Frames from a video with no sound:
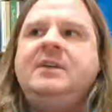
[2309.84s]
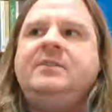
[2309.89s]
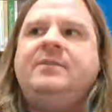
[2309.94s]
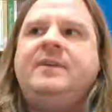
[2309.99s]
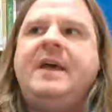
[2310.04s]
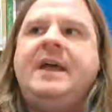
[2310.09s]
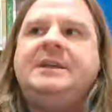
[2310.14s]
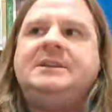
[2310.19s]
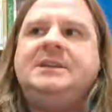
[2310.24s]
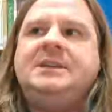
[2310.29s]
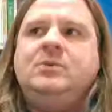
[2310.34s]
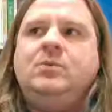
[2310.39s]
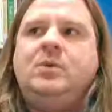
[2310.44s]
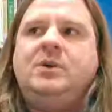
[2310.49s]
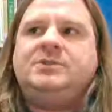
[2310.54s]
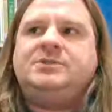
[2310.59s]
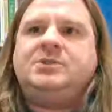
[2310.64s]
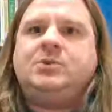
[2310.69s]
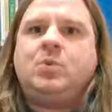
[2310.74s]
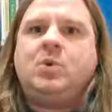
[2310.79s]
In fact, he
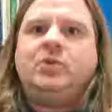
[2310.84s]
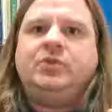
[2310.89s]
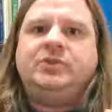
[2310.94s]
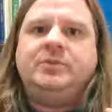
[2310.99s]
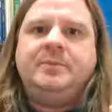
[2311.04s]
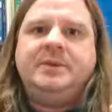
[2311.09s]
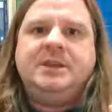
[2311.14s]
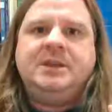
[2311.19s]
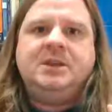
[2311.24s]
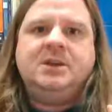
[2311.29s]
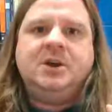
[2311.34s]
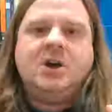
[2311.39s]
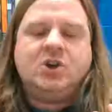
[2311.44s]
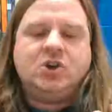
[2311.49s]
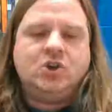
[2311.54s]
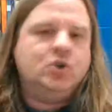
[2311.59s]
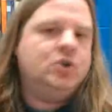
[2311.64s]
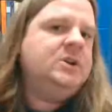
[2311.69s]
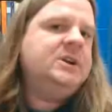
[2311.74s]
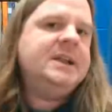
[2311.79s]
wants the world to be a
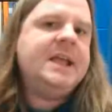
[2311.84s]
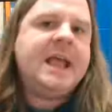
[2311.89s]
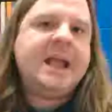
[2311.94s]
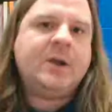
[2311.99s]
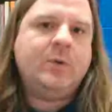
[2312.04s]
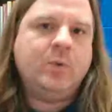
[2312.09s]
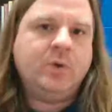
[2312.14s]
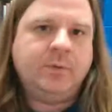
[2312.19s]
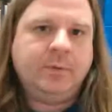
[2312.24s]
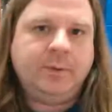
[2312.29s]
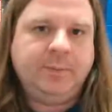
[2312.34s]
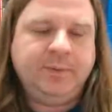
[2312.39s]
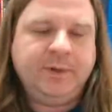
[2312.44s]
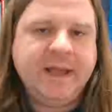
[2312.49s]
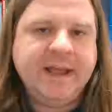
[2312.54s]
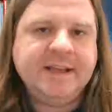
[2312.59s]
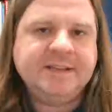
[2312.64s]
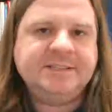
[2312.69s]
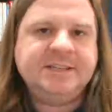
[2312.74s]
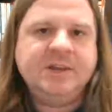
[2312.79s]
good and equitable
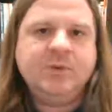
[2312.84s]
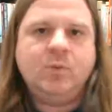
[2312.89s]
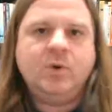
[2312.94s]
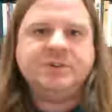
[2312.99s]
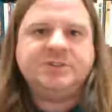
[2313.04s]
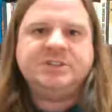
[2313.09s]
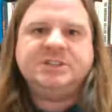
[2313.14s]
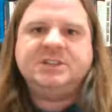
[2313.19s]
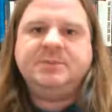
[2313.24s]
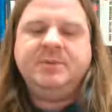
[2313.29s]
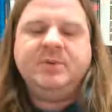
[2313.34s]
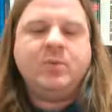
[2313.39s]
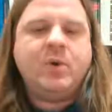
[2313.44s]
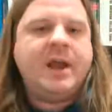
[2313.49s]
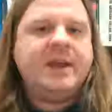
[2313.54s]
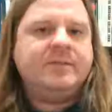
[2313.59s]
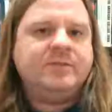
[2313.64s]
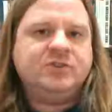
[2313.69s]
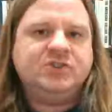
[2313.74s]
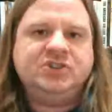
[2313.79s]
place. He wants it to be
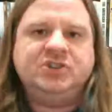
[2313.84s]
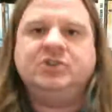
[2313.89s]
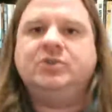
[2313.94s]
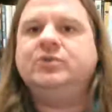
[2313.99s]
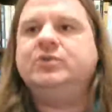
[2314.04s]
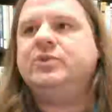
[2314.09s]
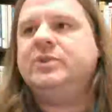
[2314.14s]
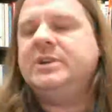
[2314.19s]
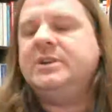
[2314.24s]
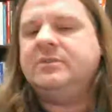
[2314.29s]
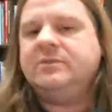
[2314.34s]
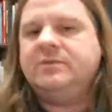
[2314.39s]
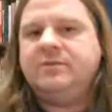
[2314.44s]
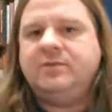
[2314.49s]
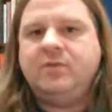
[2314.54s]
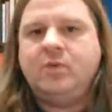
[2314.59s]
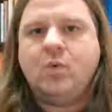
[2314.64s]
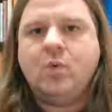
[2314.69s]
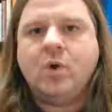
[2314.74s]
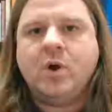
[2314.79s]
right for children,
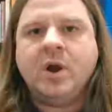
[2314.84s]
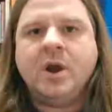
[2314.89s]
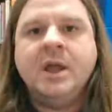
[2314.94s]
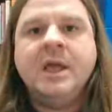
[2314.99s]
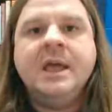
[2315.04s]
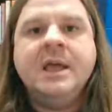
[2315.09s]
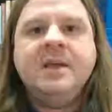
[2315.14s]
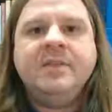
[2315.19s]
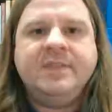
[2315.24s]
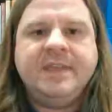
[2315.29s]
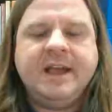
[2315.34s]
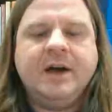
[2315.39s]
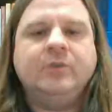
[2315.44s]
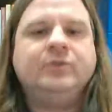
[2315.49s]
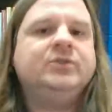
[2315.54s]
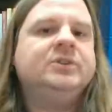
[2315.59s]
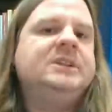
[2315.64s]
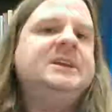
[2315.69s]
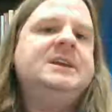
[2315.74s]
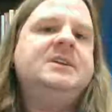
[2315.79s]
for the
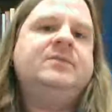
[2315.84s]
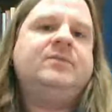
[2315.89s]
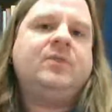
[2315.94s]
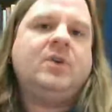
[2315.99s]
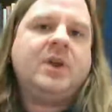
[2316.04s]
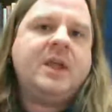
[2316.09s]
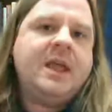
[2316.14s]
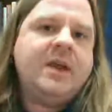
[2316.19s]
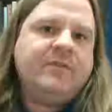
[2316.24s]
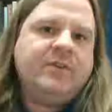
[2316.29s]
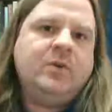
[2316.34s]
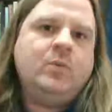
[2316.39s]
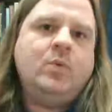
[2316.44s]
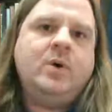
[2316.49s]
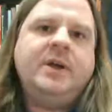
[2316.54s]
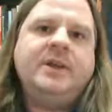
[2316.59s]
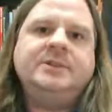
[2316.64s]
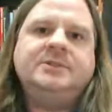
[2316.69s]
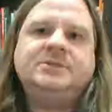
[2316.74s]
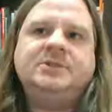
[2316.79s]
elderly, for
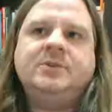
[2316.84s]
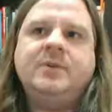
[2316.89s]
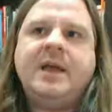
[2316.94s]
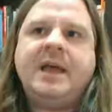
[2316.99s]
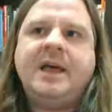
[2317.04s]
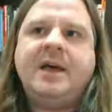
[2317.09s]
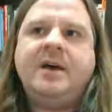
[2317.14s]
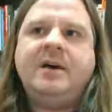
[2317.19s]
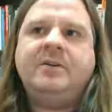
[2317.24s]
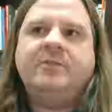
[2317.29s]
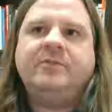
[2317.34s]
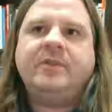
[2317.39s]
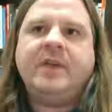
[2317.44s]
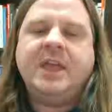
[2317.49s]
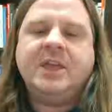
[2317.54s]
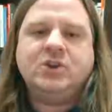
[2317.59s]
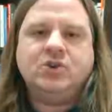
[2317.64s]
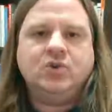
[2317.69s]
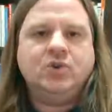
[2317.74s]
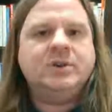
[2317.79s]
everyone to have
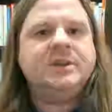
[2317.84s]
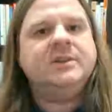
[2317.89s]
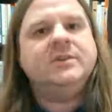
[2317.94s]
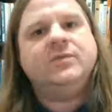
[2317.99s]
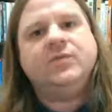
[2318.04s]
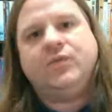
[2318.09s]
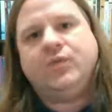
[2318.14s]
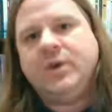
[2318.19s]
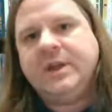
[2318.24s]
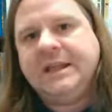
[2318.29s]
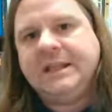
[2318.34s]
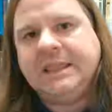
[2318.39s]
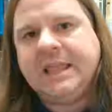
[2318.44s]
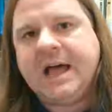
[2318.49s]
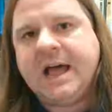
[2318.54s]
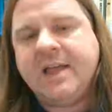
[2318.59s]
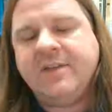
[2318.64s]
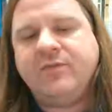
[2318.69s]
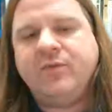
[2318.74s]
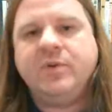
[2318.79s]
a good and free
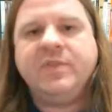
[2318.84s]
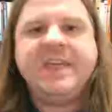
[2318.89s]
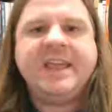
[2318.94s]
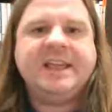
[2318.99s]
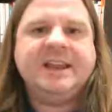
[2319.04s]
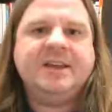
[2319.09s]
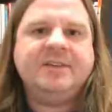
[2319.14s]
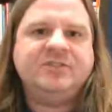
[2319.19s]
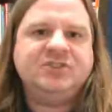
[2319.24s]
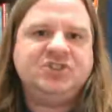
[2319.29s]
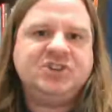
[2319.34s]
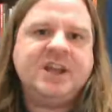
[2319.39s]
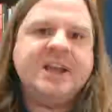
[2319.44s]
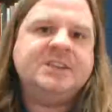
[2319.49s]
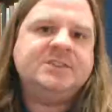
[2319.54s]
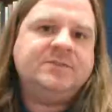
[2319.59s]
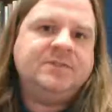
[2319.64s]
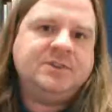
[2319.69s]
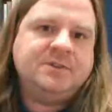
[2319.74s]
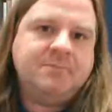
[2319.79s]
life where they can have a
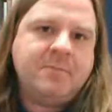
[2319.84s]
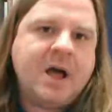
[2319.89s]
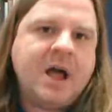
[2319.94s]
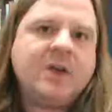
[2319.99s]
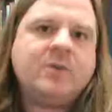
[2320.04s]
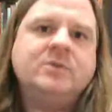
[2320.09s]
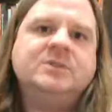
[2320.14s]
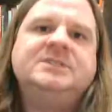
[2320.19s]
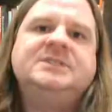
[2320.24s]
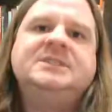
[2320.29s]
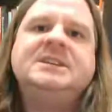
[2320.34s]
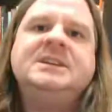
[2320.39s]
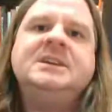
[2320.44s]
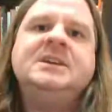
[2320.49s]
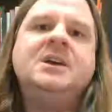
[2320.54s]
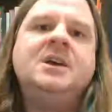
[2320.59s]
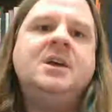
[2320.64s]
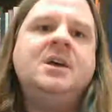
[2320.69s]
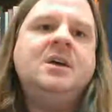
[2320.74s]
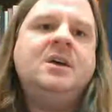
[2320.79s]
chance for
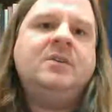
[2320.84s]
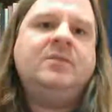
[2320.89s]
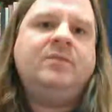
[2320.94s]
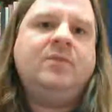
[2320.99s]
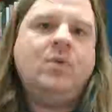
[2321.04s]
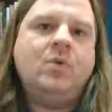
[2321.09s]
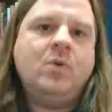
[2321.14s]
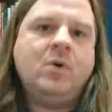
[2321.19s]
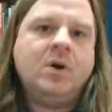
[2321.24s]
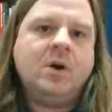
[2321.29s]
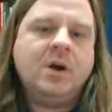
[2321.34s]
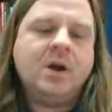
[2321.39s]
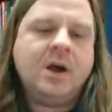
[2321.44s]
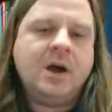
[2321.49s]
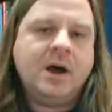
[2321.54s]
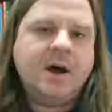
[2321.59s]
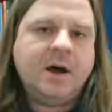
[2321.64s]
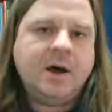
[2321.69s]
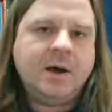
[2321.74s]
democracy, for